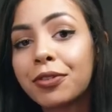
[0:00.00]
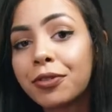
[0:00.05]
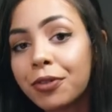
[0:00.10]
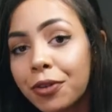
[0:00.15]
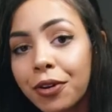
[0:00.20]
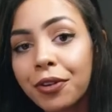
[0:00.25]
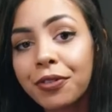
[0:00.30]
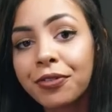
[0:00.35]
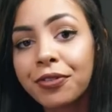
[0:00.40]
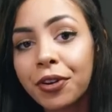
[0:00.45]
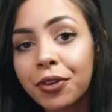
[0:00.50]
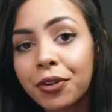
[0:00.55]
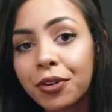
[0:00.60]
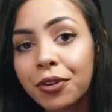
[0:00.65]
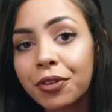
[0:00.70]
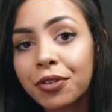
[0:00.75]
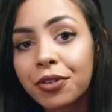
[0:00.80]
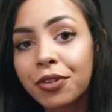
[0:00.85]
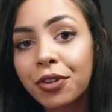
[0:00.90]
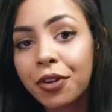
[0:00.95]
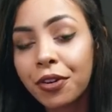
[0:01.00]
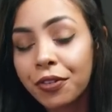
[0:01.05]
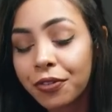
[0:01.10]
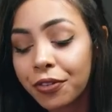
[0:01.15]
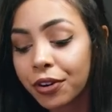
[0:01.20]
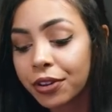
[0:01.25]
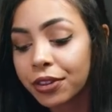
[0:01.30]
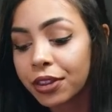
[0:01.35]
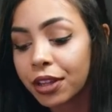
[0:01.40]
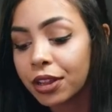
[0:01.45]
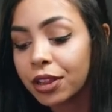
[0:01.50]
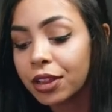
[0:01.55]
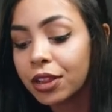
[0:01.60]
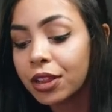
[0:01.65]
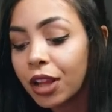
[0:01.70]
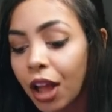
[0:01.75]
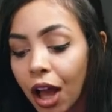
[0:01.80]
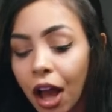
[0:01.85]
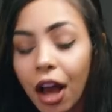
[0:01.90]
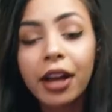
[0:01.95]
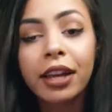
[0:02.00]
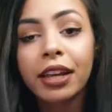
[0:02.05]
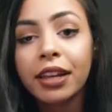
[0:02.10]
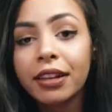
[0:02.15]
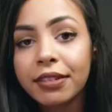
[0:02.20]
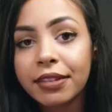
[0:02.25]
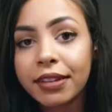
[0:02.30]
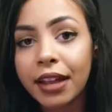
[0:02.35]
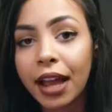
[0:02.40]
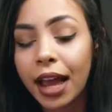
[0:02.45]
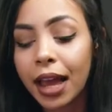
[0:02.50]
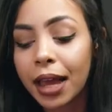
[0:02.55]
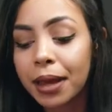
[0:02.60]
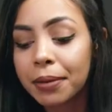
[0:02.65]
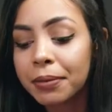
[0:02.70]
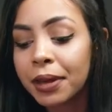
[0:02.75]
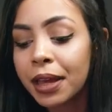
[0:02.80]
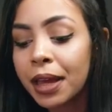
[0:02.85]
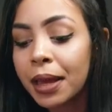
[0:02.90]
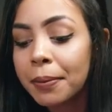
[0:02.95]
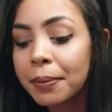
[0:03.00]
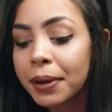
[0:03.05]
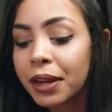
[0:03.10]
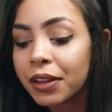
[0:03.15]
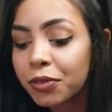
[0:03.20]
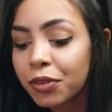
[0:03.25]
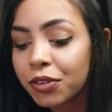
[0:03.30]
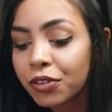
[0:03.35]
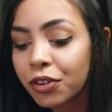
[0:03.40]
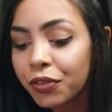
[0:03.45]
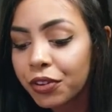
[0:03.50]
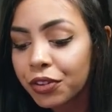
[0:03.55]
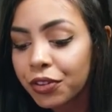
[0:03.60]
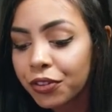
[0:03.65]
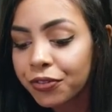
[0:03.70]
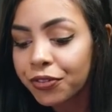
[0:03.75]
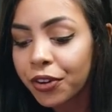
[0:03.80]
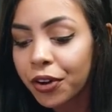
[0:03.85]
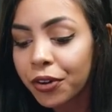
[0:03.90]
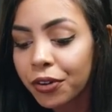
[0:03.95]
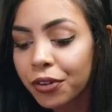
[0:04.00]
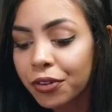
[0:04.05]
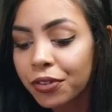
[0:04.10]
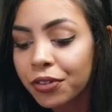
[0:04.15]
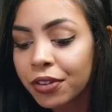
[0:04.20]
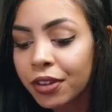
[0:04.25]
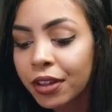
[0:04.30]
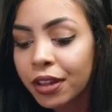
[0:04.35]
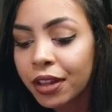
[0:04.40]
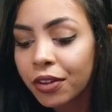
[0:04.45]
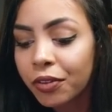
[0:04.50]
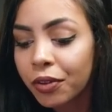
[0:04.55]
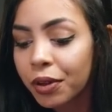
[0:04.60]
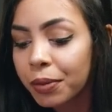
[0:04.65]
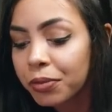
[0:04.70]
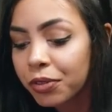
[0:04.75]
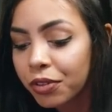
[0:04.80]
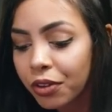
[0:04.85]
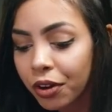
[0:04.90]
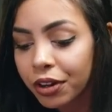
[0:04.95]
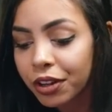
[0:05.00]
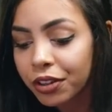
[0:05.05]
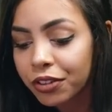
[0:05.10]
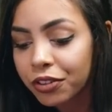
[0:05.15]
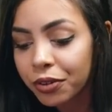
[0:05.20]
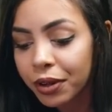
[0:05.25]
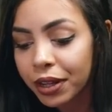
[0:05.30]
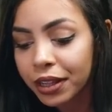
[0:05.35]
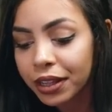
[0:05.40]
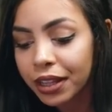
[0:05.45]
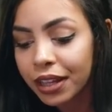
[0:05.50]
Google Photos for the longest time, but I switched over to Photos. Well, I'm starting to at